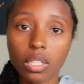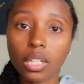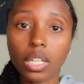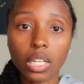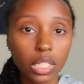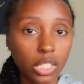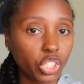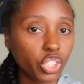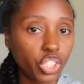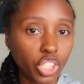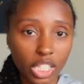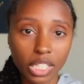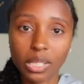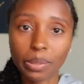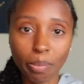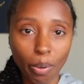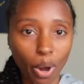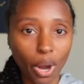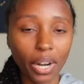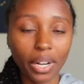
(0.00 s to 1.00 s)
It's just
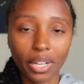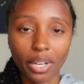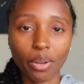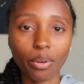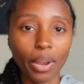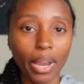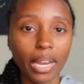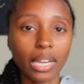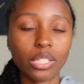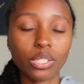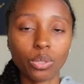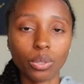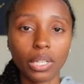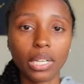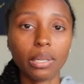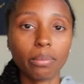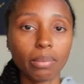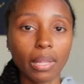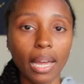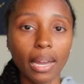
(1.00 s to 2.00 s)
party, okay? So
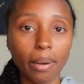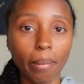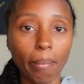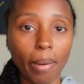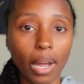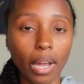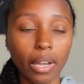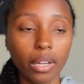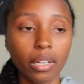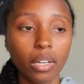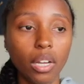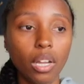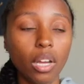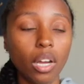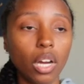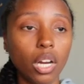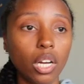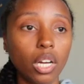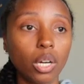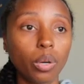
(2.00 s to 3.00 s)
keep that in mind.
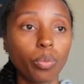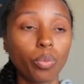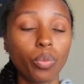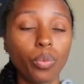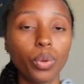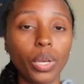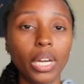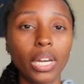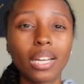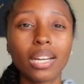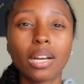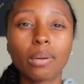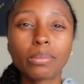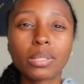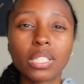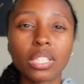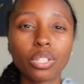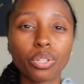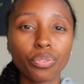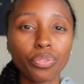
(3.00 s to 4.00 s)
When it
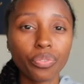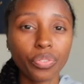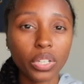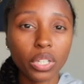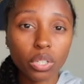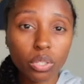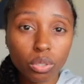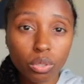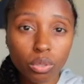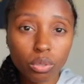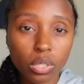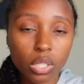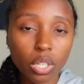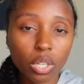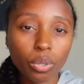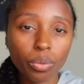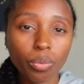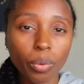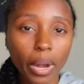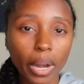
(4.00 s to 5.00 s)
comes to the feels
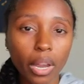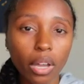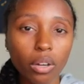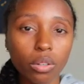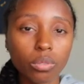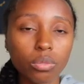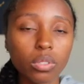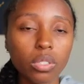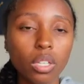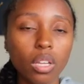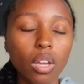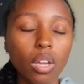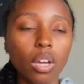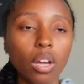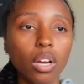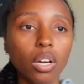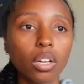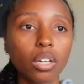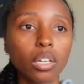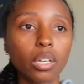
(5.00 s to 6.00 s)
around
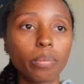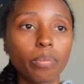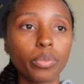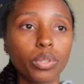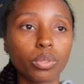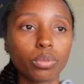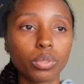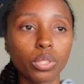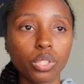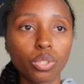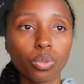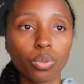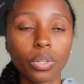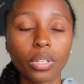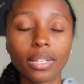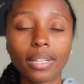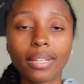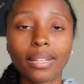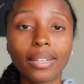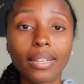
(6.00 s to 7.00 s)
the
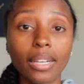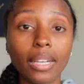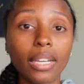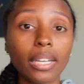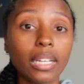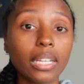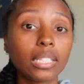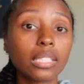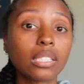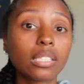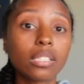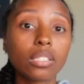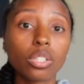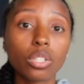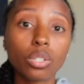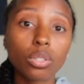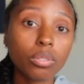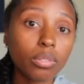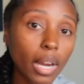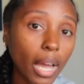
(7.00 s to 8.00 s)
resort, again, it's
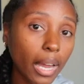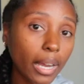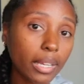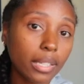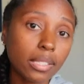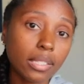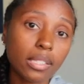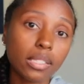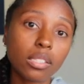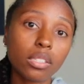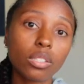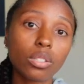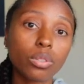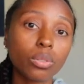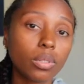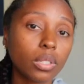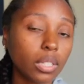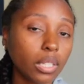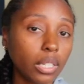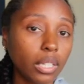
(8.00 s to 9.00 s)
still nice, it's still
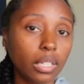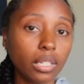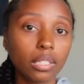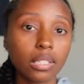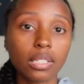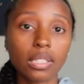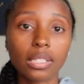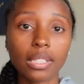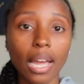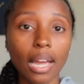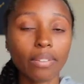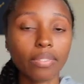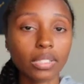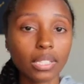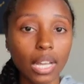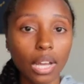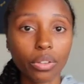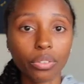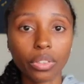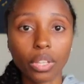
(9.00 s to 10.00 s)
clean. The staff is
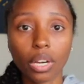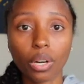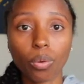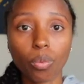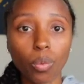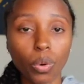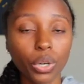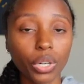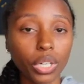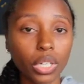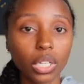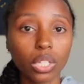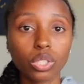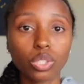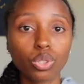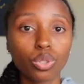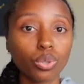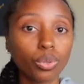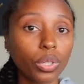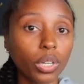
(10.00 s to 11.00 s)
out there working,
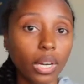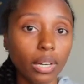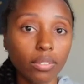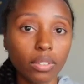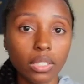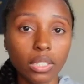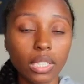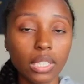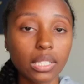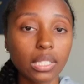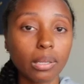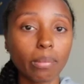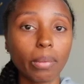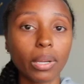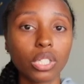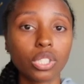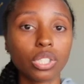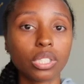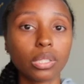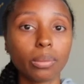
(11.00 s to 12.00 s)
doing everything to
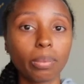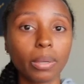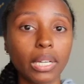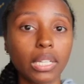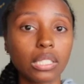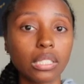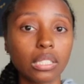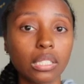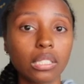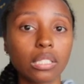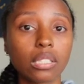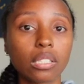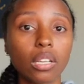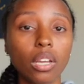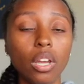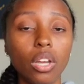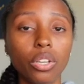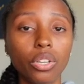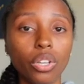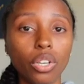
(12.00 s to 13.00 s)
make sure the place is,
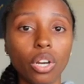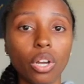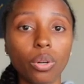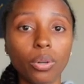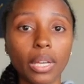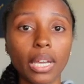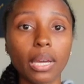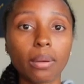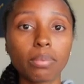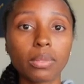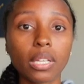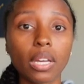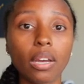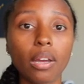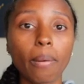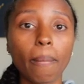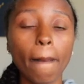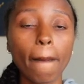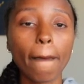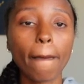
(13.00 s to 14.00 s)
you know, kept
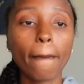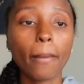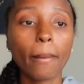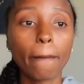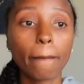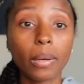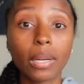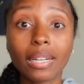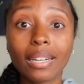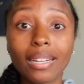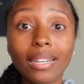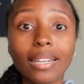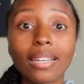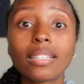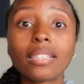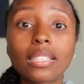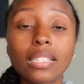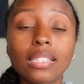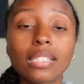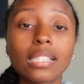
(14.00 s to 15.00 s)
up. But again,
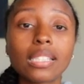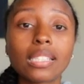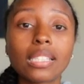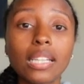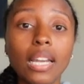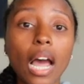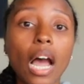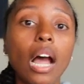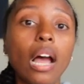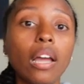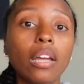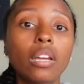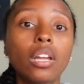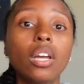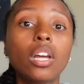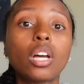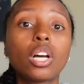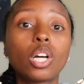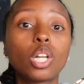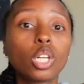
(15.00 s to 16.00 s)
this is not
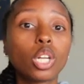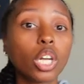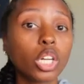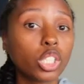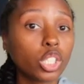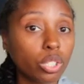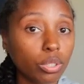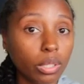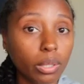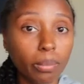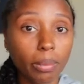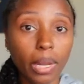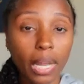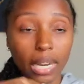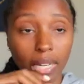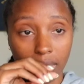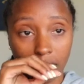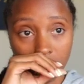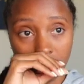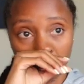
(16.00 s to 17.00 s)
a luxury
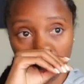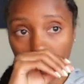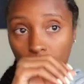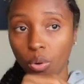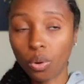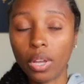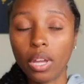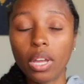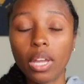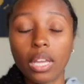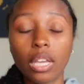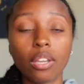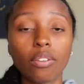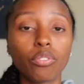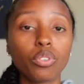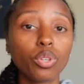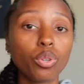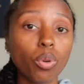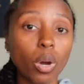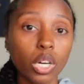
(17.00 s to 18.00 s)
place. So if
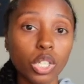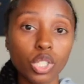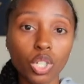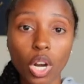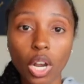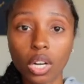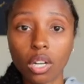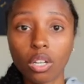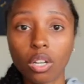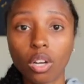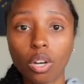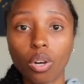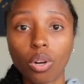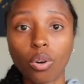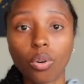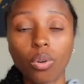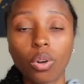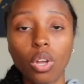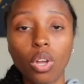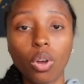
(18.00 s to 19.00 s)
you are trying to
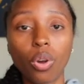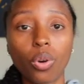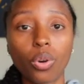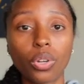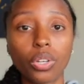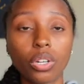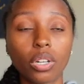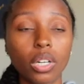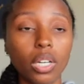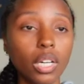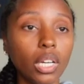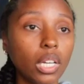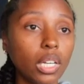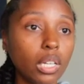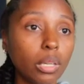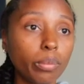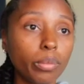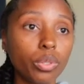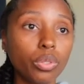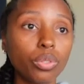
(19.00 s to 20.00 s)
go on your
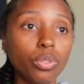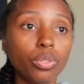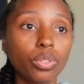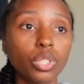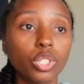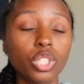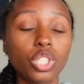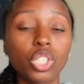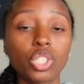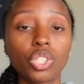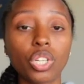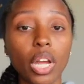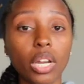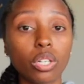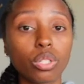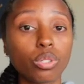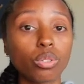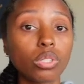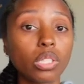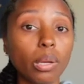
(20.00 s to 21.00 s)
honeymoon, or you're just
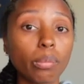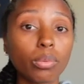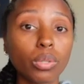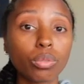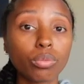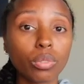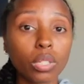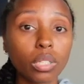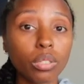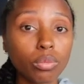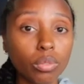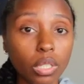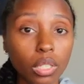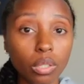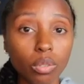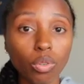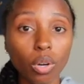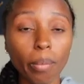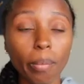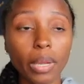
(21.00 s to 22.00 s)
trying to do something really
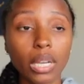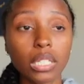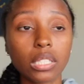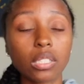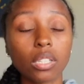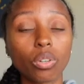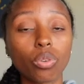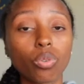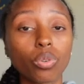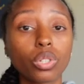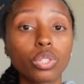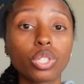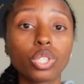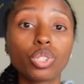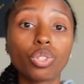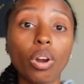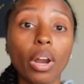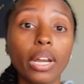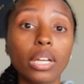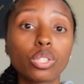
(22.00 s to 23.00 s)
romantic, or you're
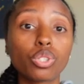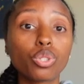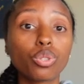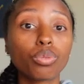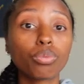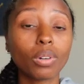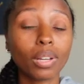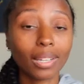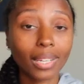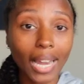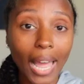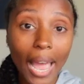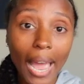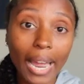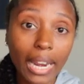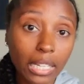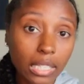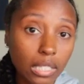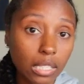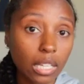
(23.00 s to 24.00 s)
trying to
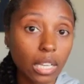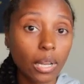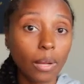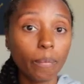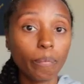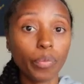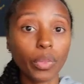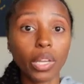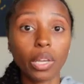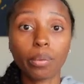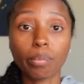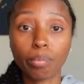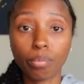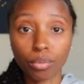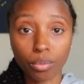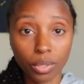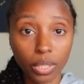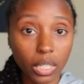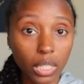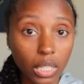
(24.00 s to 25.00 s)
relax and
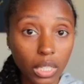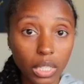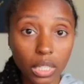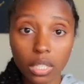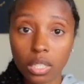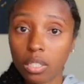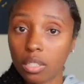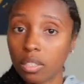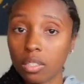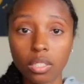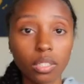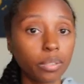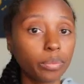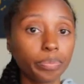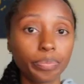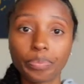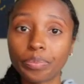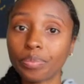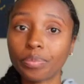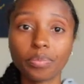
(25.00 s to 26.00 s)
breathe,
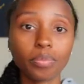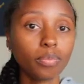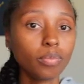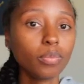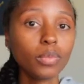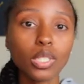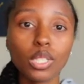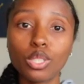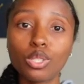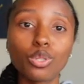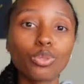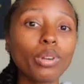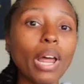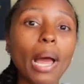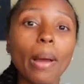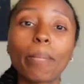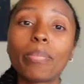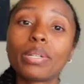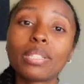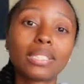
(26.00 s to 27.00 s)
do
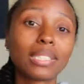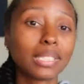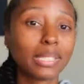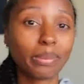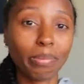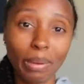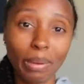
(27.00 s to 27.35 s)
not book this